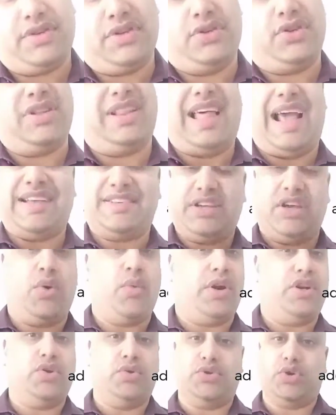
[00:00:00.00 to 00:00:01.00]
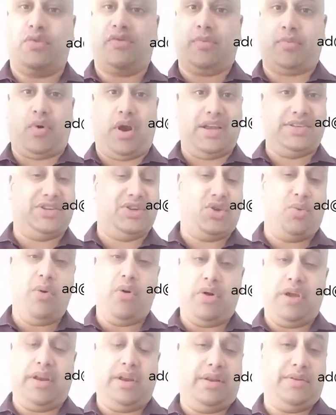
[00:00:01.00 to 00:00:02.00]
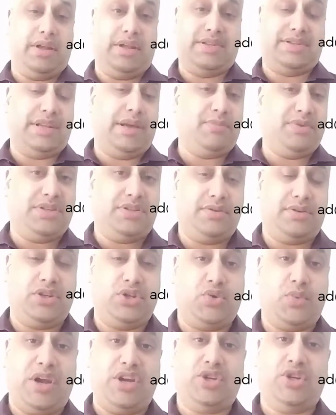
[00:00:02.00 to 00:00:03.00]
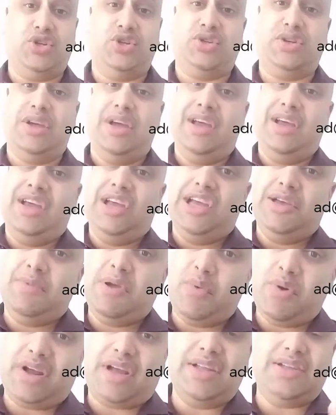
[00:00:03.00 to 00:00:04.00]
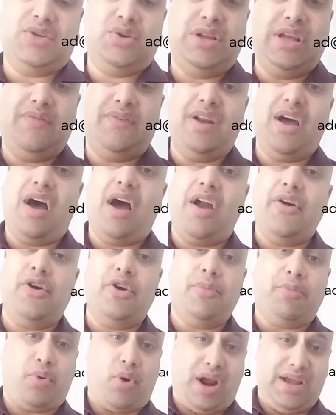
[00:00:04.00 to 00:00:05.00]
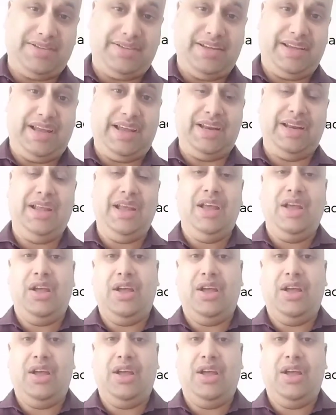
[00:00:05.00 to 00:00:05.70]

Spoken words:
So the last thing you want to do is overprice it. You will, in some situations, you may want to consider even underpricing it.